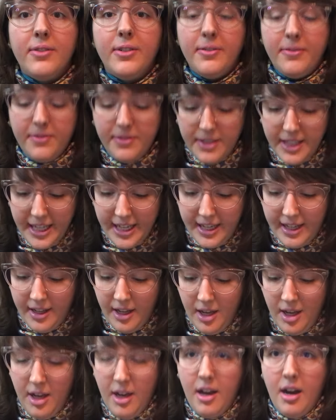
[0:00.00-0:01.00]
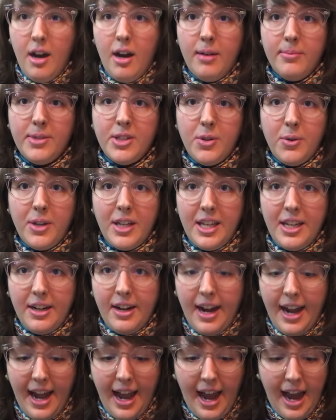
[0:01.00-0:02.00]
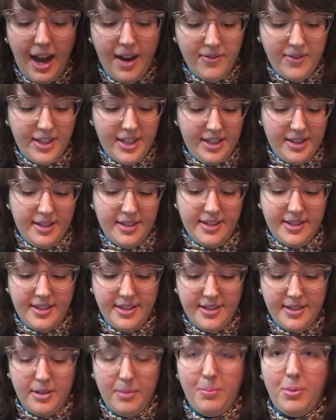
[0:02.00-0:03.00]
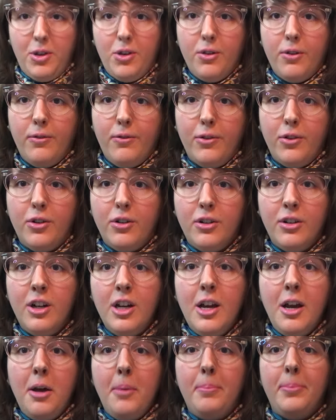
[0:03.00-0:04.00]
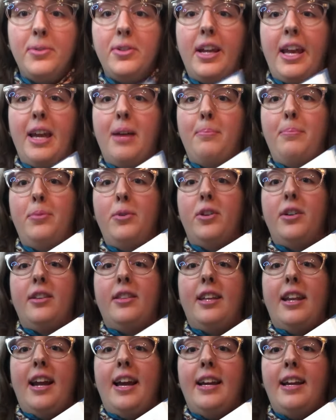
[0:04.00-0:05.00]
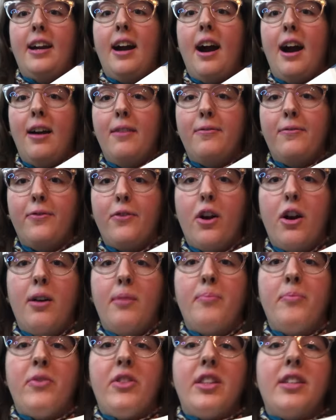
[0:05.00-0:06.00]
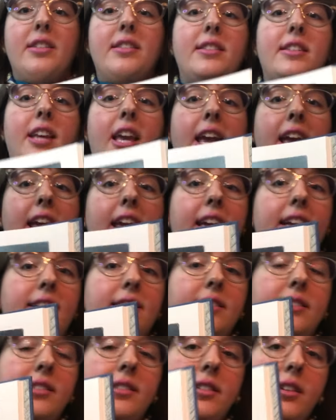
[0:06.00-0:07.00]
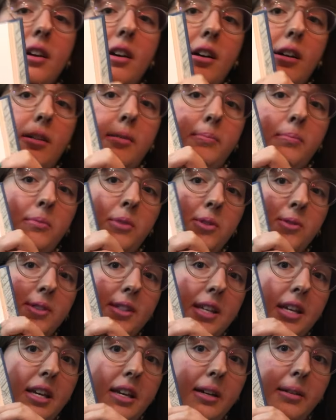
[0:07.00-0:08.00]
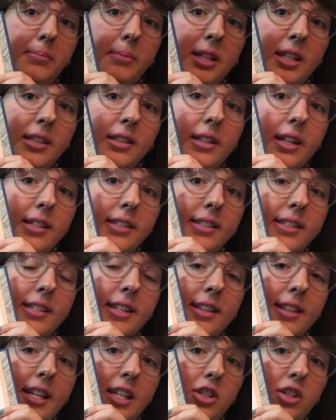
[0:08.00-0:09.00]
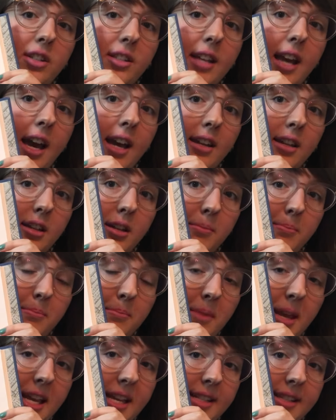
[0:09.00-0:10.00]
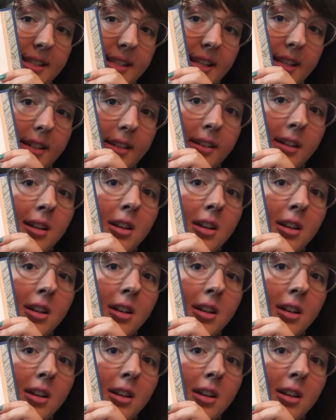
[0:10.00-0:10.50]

a Flea. So here I have it. This is a beautiful Blake book that I got from the Tate Museum in London. They just had an amazing